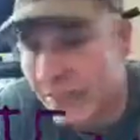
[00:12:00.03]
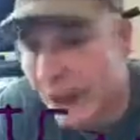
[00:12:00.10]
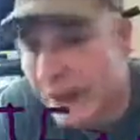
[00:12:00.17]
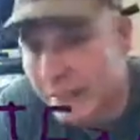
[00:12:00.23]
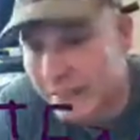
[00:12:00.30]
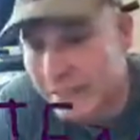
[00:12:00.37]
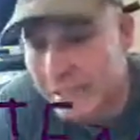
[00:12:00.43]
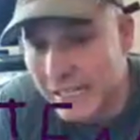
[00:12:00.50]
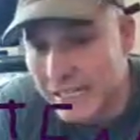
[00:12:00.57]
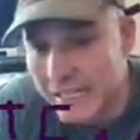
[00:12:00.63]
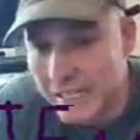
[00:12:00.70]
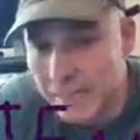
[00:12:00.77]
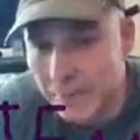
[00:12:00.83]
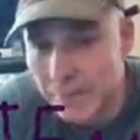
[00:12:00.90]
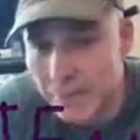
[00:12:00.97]

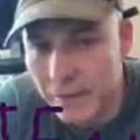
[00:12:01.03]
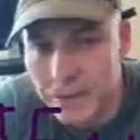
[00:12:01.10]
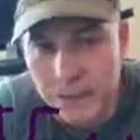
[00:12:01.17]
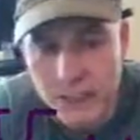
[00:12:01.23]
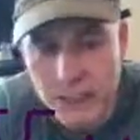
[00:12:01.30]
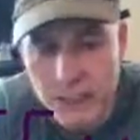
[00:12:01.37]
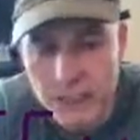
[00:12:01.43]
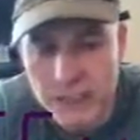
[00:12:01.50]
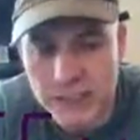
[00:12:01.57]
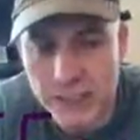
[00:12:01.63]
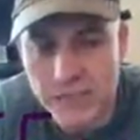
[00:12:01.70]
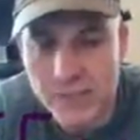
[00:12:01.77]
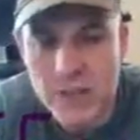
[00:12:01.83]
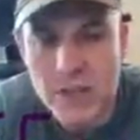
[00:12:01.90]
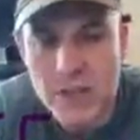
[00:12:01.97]
awesome, Linda Church
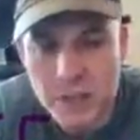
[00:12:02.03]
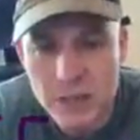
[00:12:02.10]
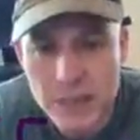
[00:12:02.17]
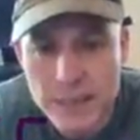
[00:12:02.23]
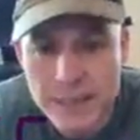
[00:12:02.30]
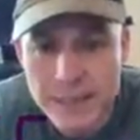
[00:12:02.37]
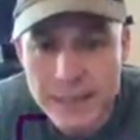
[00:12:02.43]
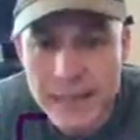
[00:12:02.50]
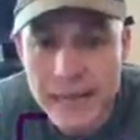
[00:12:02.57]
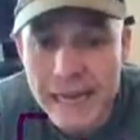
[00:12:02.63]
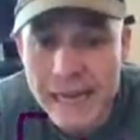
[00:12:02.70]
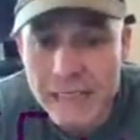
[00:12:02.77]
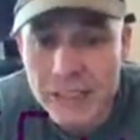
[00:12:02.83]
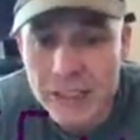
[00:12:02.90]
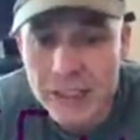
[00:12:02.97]
of
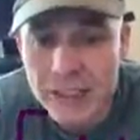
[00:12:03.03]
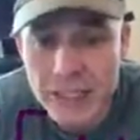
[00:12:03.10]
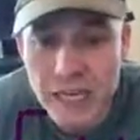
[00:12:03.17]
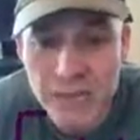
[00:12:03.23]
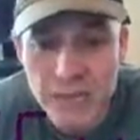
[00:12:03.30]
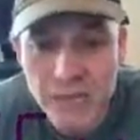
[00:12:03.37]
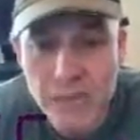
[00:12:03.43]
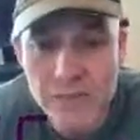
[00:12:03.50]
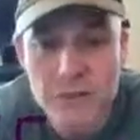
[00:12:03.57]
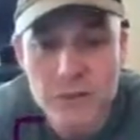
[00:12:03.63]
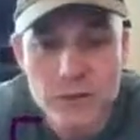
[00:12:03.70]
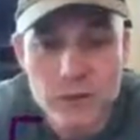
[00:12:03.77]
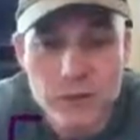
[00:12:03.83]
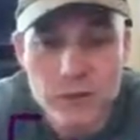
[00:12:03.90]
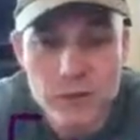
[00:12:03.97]
WPIX Channel 11
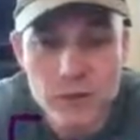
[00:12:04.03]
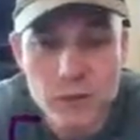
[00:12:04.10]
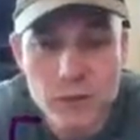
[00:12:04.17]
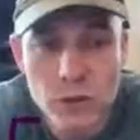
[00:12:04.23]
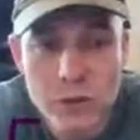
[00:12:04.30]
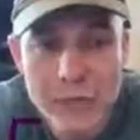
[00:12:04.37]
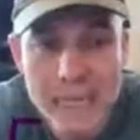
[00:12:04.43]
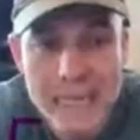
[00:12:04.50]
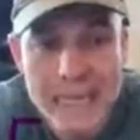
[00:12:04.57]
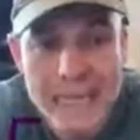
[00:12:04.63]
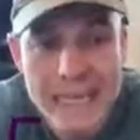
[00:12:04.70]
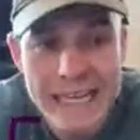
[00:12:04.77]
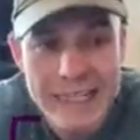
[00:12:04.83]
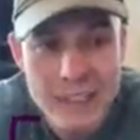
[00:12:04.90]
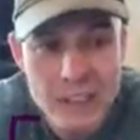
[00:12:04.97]
in New York
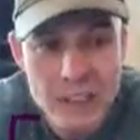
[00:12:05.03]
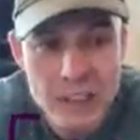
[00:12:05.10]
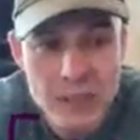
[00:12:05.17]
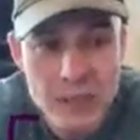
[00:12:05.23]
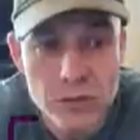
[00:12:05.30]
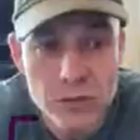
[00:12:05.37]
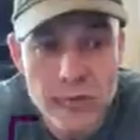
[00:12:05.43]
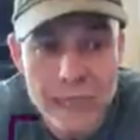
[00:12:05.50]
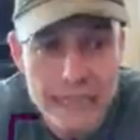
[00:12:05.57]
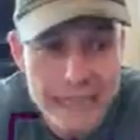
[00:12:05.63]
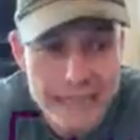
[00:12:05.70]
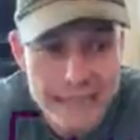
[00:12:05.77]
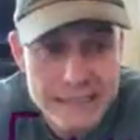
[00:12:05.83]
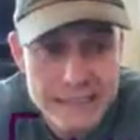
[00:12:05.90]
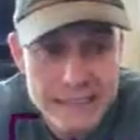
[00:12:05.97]
is such a cool guy and
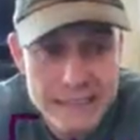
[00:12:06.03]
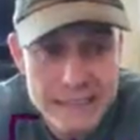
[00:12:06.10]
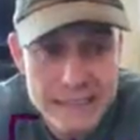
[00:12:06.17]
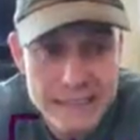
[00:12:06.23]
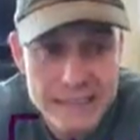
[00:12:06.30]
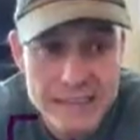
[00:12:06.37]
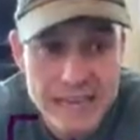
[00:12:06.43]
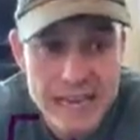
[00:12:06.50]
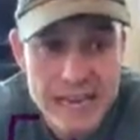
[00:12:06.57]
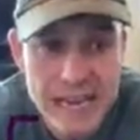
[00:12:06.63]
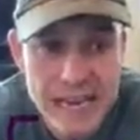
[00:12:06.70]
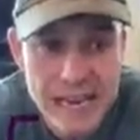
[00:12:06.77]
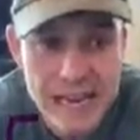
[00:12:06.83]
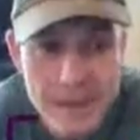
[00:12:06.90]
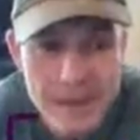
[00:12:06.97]
has nice legs,
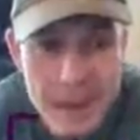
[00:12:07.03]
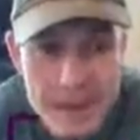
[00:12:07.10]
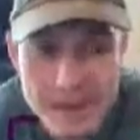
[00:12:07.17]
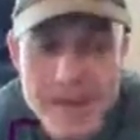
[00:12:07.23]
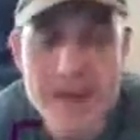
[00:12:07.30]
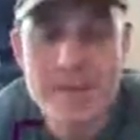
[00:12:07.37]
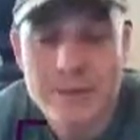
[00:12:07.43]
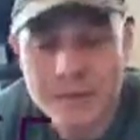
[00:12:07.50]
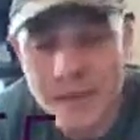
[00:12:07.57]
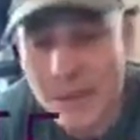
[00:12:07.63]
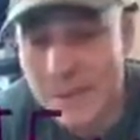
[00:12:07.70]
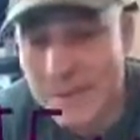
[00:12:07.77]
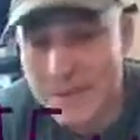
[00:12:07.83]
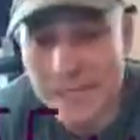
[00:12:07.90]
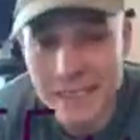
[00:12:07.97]
and Bob Gibbs of
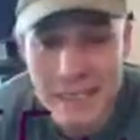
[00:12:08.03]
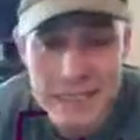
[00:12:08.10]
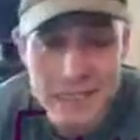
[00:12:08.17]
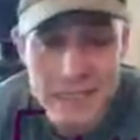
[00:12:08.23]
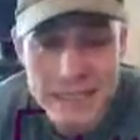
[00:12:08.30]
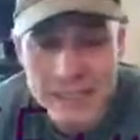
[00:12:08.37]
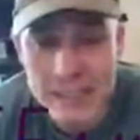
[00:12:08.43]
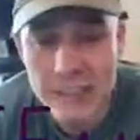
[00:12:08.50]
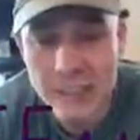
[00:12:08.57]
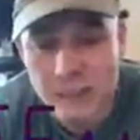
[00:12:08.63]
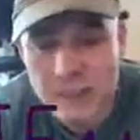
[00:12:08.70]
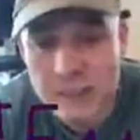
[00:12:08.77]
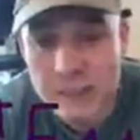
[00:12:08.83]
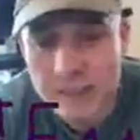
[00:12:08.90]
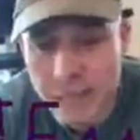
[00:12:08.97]
ABC 11 has a
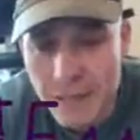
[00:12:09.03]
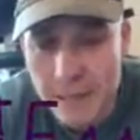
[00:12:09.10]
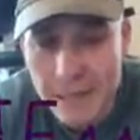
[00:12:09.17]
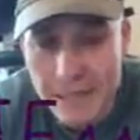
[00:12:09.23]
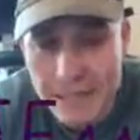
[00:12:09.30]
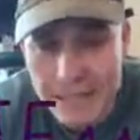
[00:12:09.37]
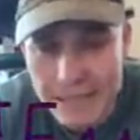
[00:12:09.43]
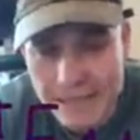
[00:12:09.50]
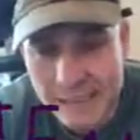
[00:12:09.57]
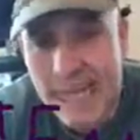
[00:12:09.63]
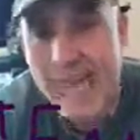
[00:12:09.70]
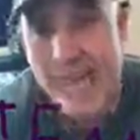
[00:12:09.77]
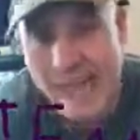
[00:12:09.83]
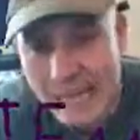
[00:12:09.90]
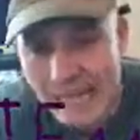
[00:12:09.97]
sweet southern accent.
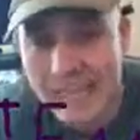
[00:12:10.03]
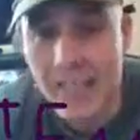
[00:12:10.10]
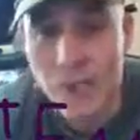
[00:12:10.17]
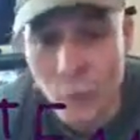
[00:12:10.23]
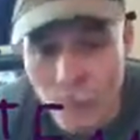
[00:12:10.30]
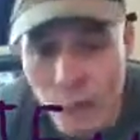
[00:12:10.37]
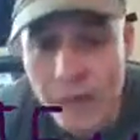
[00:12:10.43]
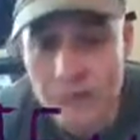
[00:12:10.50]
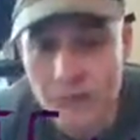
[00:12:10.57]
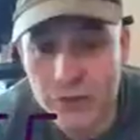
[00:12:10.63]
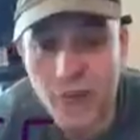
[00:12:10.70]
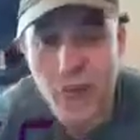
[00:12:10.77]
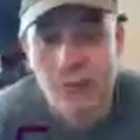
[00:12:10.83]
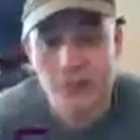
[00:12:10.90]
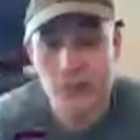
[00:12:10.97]
And in the words of
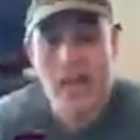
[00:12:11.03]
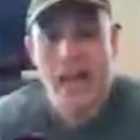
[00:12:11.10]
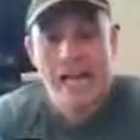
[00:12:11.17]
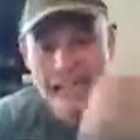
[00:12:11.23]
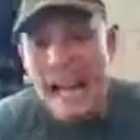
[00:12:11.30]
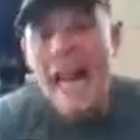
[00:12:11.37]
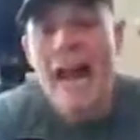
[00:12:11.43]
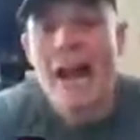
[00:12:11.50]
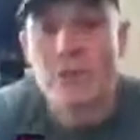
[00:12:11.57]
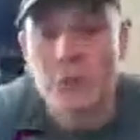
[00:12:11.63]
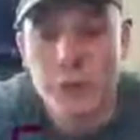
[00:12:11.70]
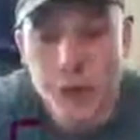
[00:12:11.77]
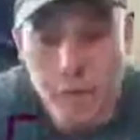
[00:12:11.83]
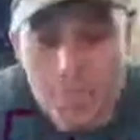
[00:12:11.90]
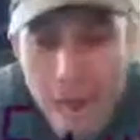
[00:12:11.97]
Sean Lucha, get out!
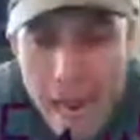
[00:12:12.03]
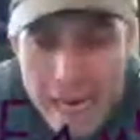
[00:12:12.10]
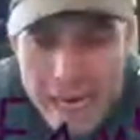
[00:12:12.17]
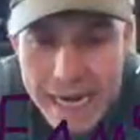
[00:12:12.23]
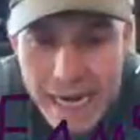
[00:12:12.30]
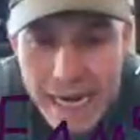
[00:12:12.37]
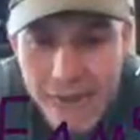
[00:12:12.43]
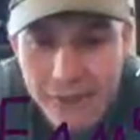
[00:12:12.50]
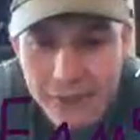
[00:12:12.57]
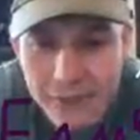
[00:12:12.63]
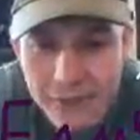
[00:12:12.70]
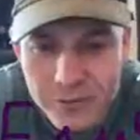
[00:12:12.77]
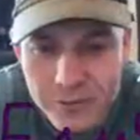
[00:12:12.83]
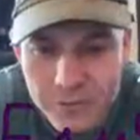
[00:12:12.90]
Bye now.